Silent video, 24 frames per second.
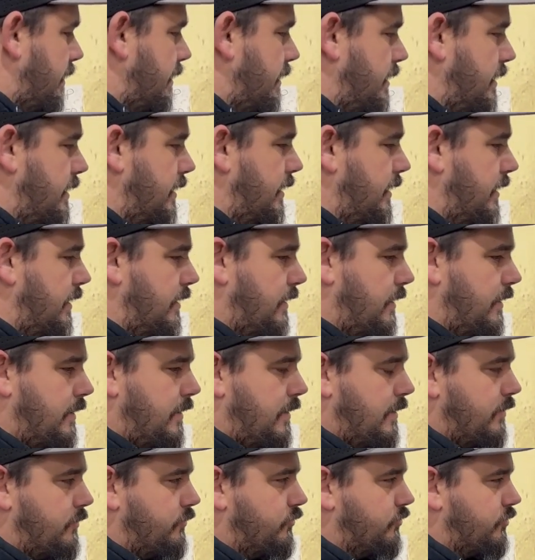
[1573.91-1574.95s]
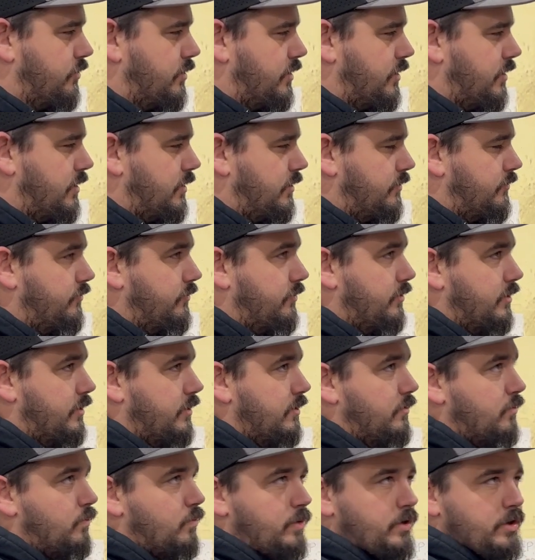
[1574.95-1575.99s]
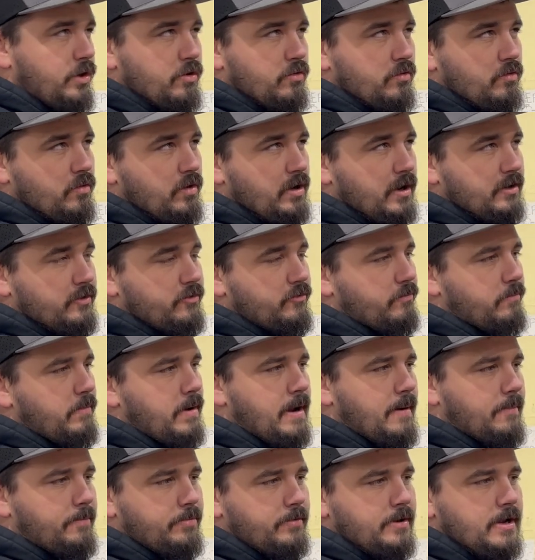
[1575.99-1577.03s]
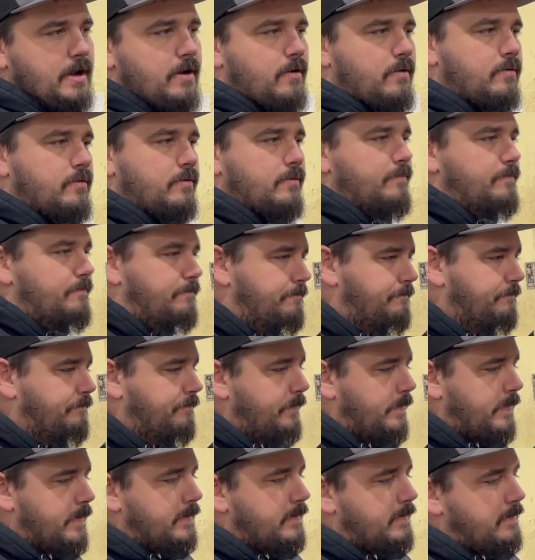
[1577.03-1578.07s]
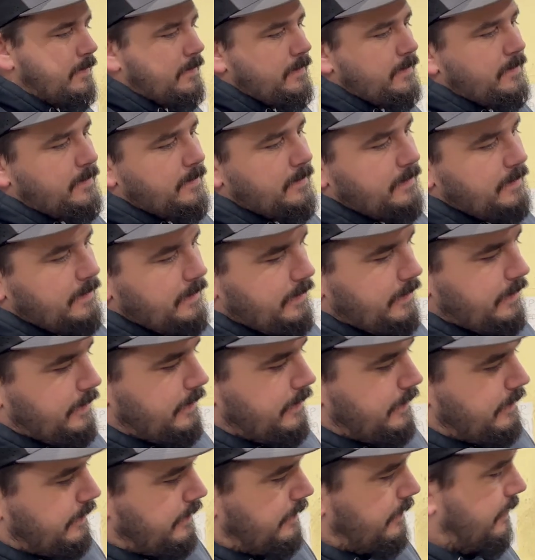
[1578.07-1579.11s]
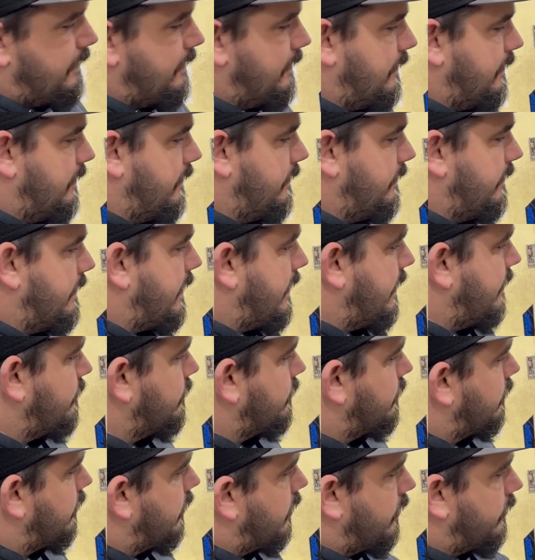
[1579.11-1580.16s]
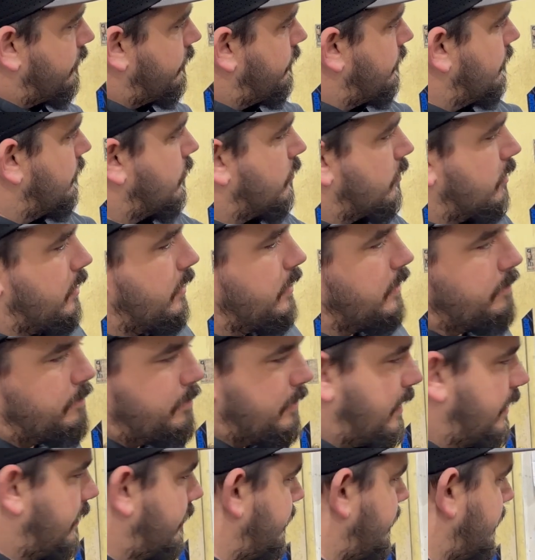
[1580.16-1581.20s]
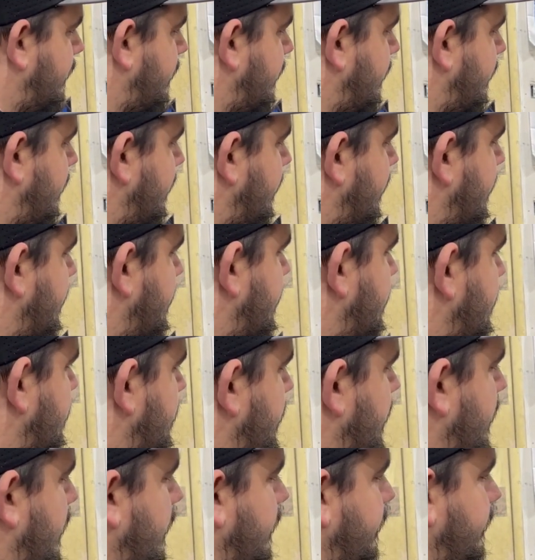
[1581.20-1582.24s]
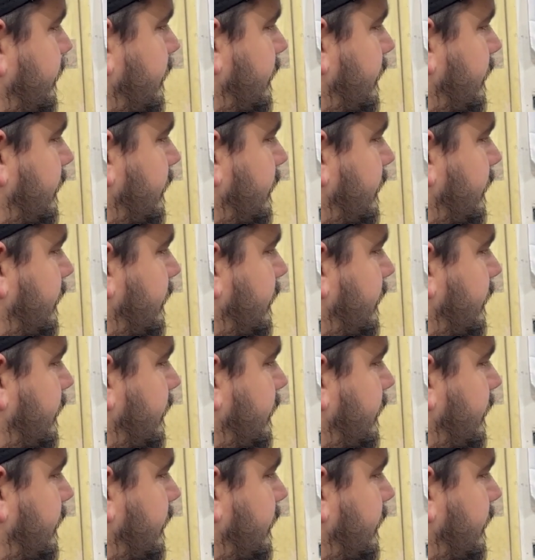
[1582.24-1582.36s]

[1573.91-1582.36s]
and try to get window nets mapped out, and I will cut some more on the plastic, but